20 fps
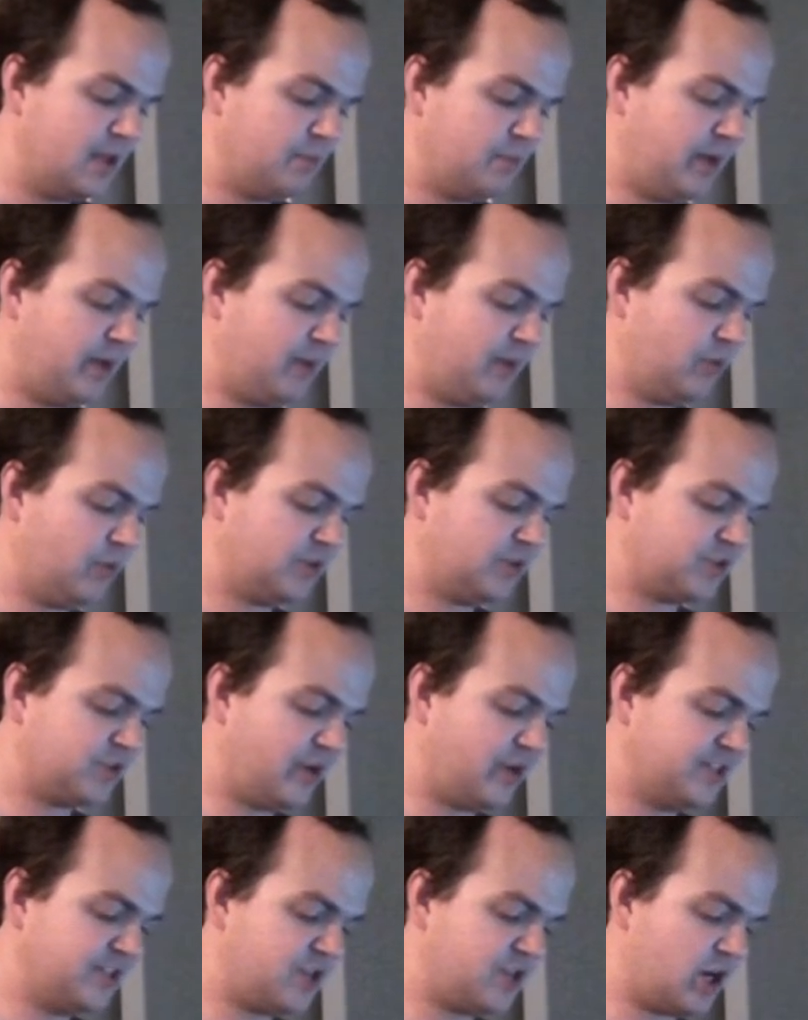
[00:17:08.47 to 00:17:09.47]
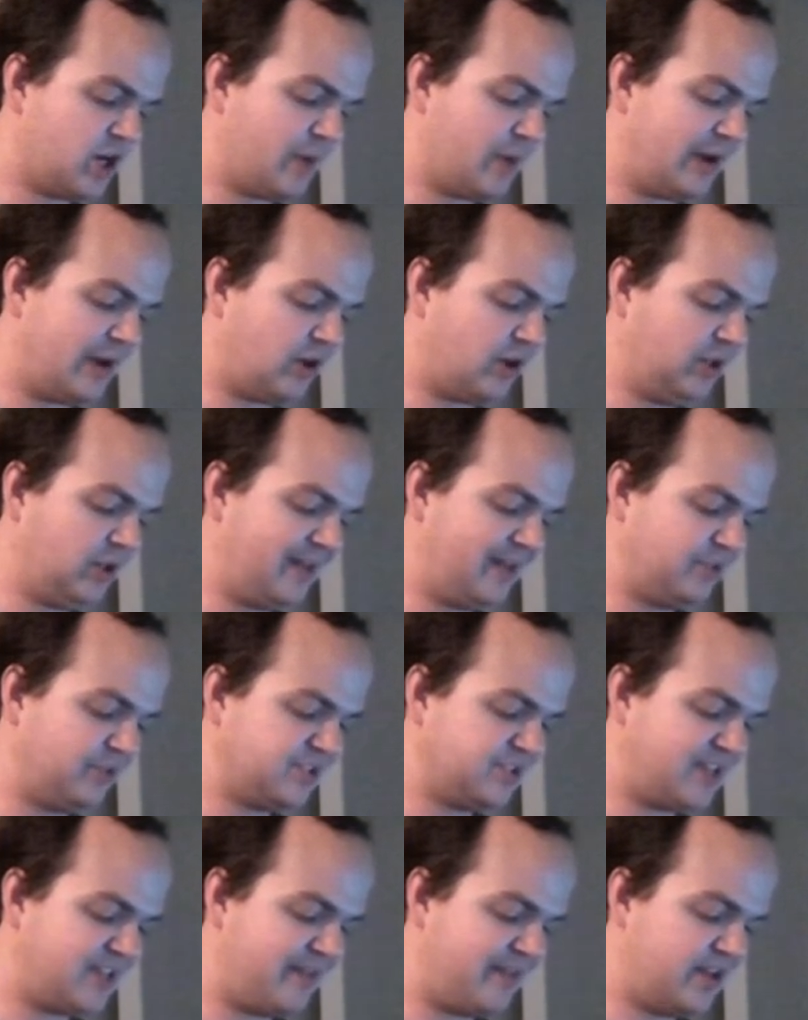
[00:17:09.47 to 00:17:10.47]
But let's go ahead and talk about our level
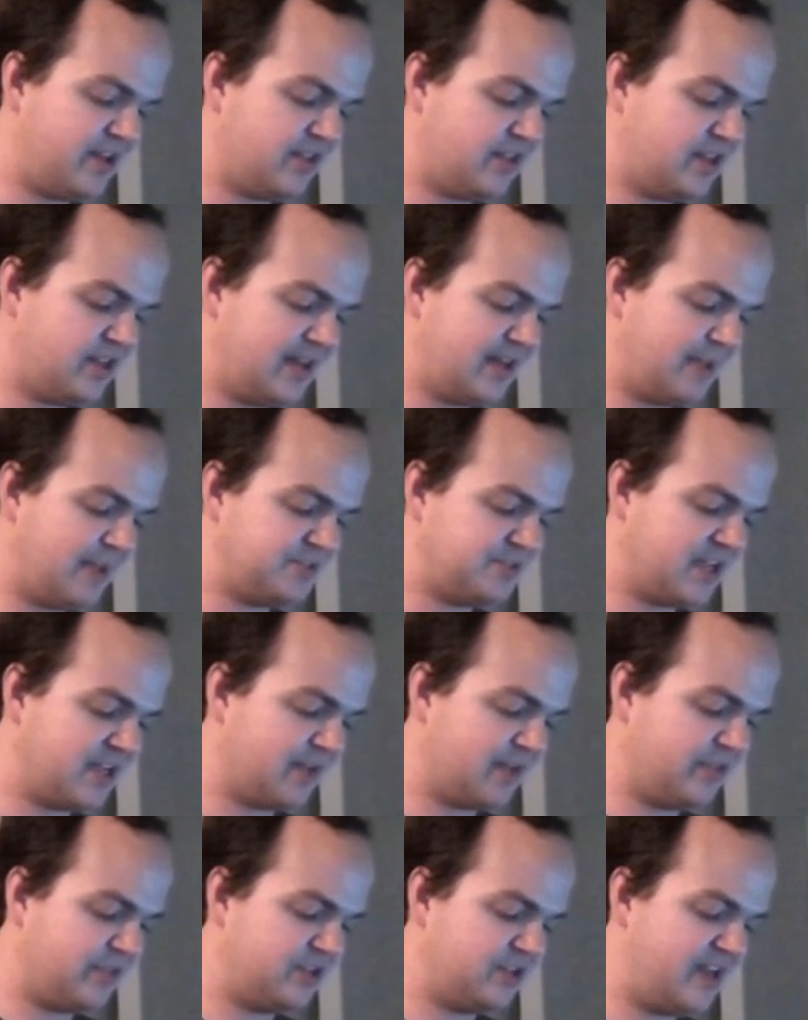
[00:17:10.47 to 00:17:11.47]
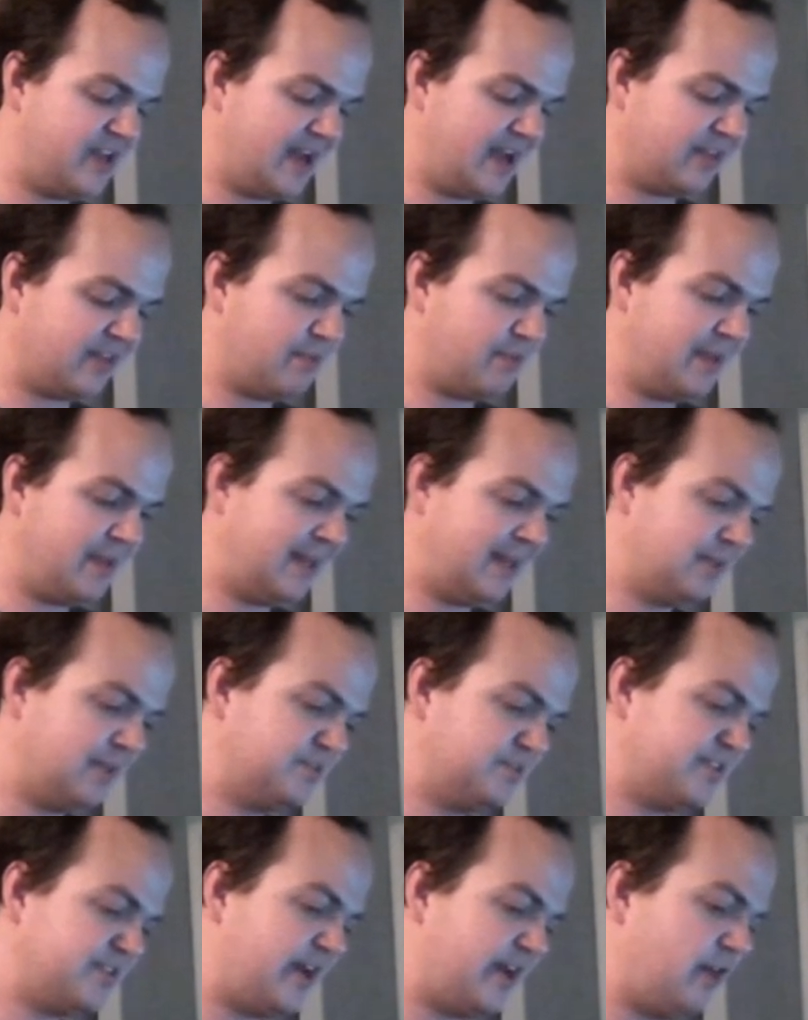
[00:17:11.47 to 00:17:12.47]
7, the namesake of the deck, the man
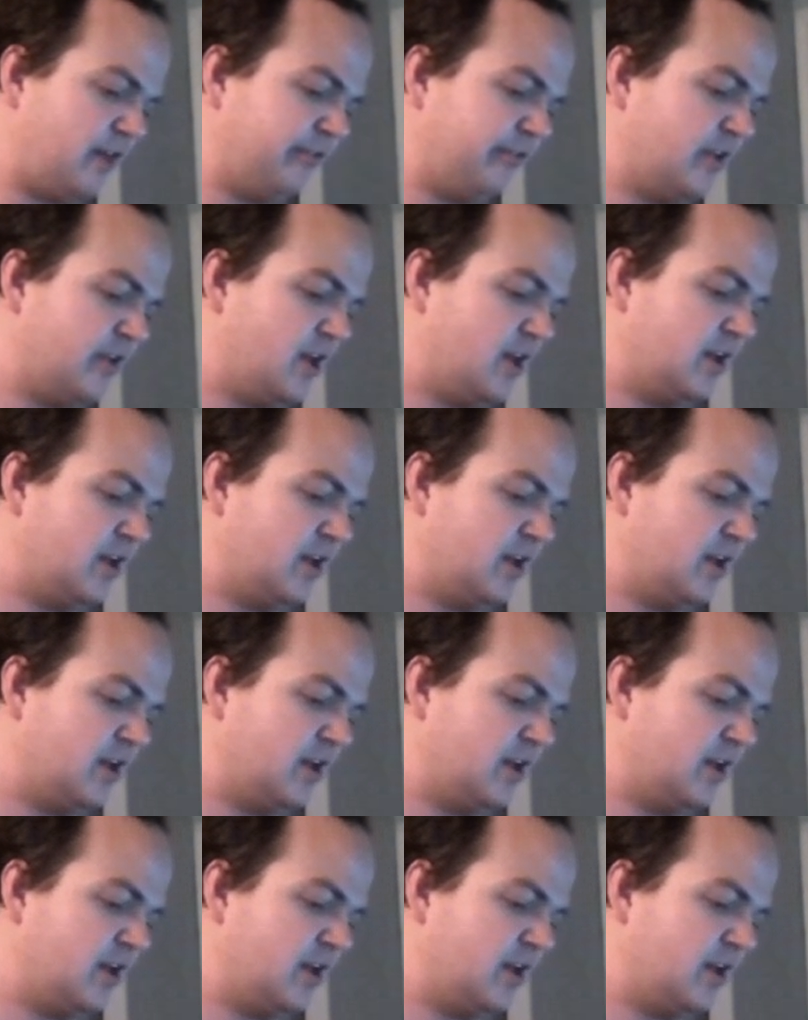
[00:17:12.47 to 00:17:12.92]
himself.